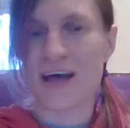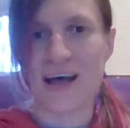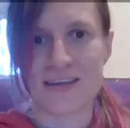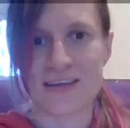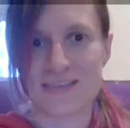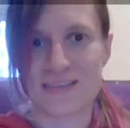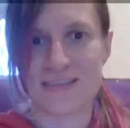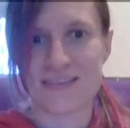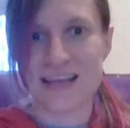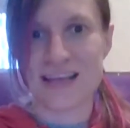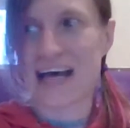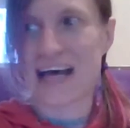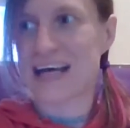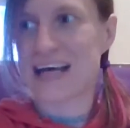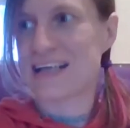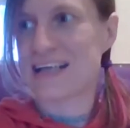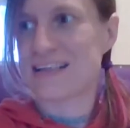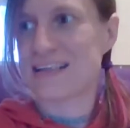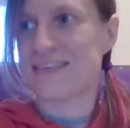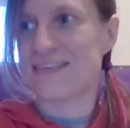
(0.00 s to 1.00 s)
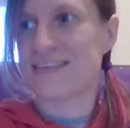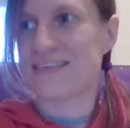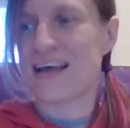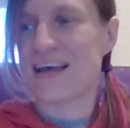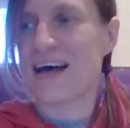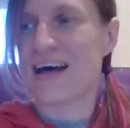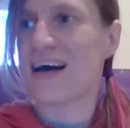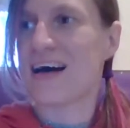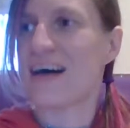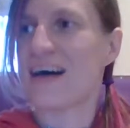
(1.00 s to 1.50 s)
us as
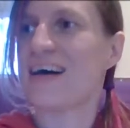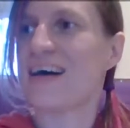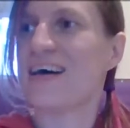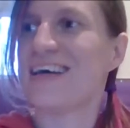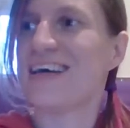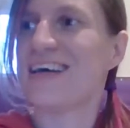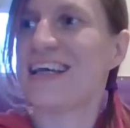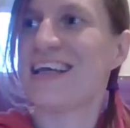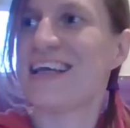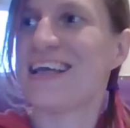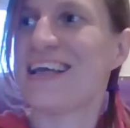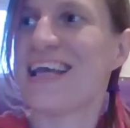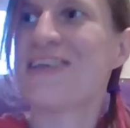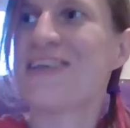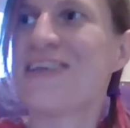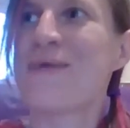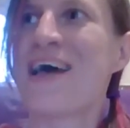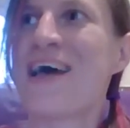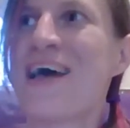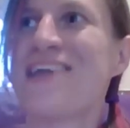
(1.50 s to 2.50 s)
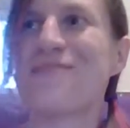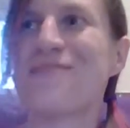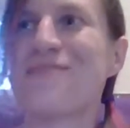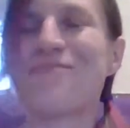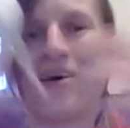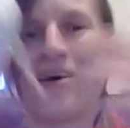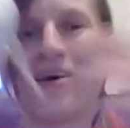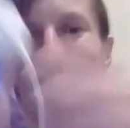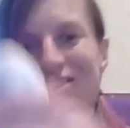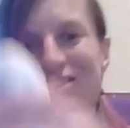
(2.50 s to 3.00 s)
independent
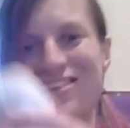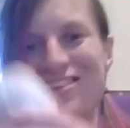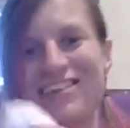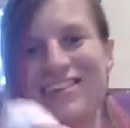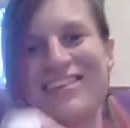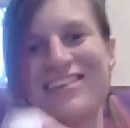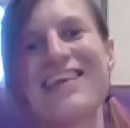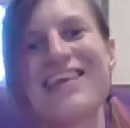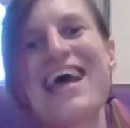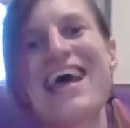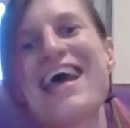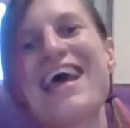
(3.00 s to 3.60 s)
publishers,